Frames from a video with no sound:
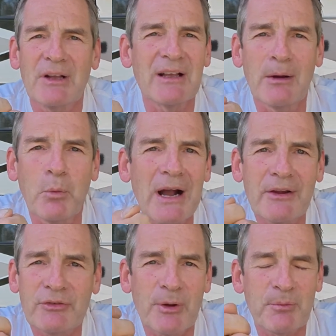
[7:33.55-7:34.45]
A
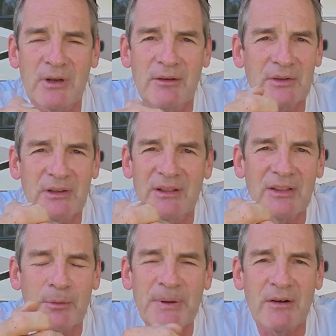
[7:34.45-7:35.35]
wire stripper and a
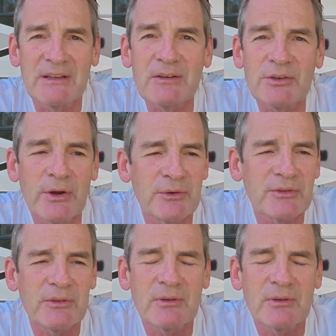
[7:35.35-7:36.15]
little pair of needle nose